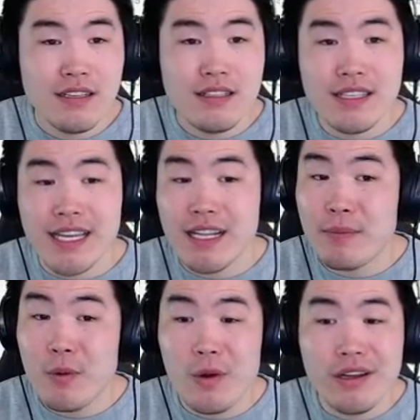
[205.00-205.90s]
to get
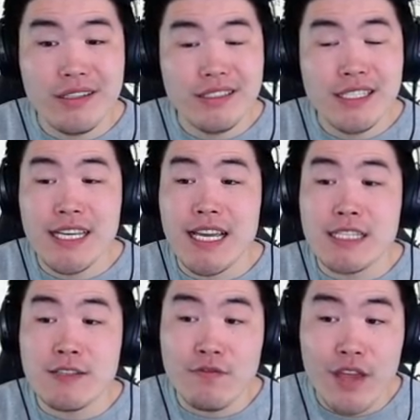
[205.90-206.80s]
number one,
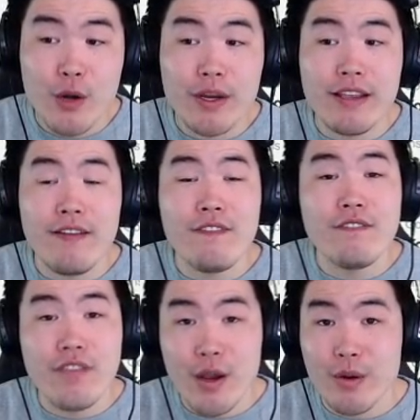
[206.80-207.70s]
it's very,
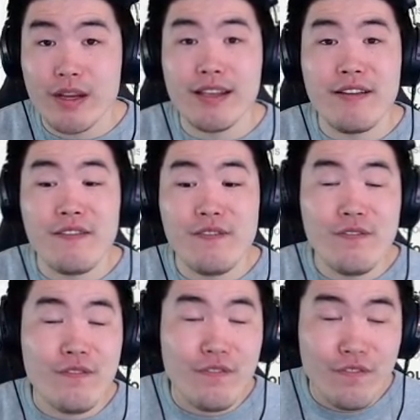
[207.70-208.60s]
very,
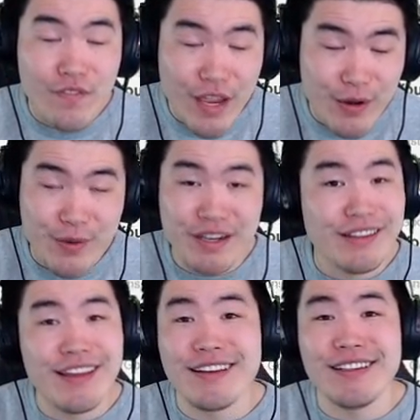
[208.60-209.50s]
very
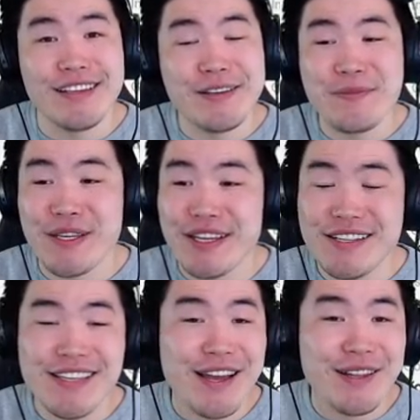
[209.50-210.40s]
unlikely
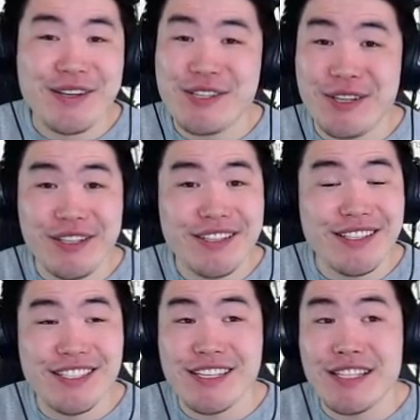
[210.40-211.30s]
because LR Turles
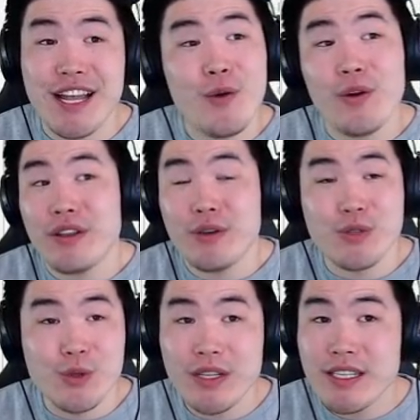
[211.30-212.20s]
is just not one of those
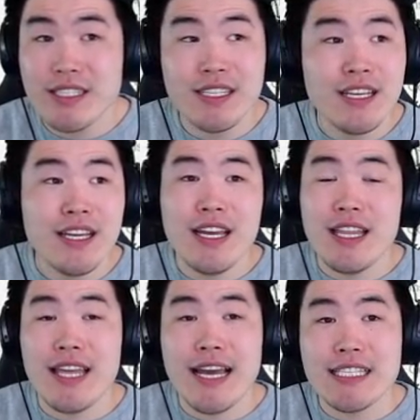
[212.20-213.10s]
units
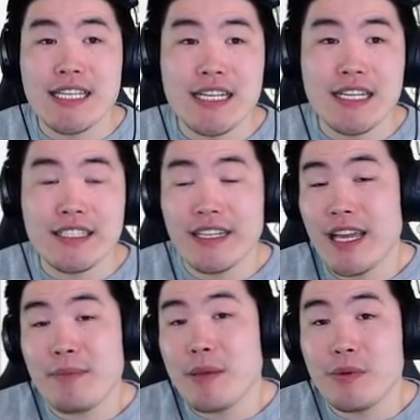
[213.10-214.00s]
that uh, is going to
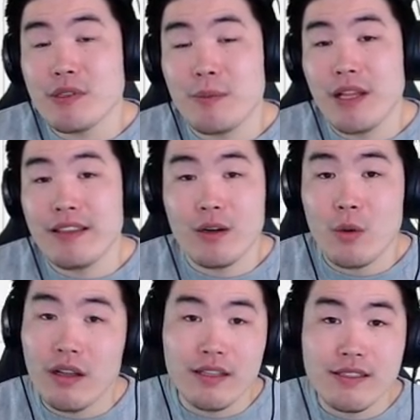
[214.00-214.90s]
get people to pull out their
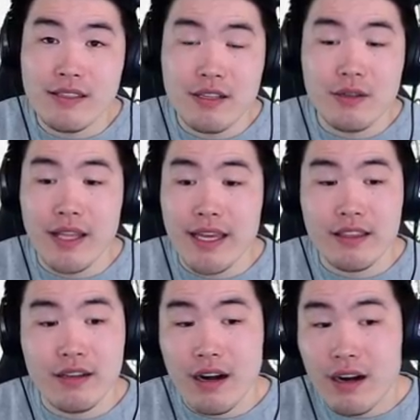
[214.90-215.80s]
wallets. You know, like
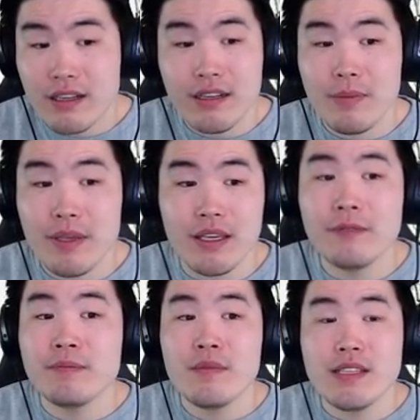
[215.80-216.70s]
there are going to be
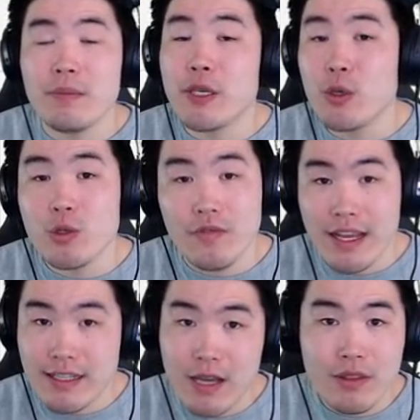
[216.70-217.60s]
some huge
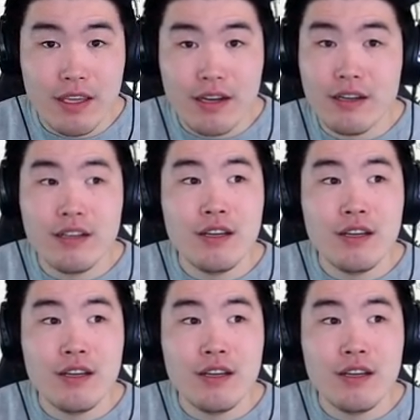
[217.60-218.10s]
fans out there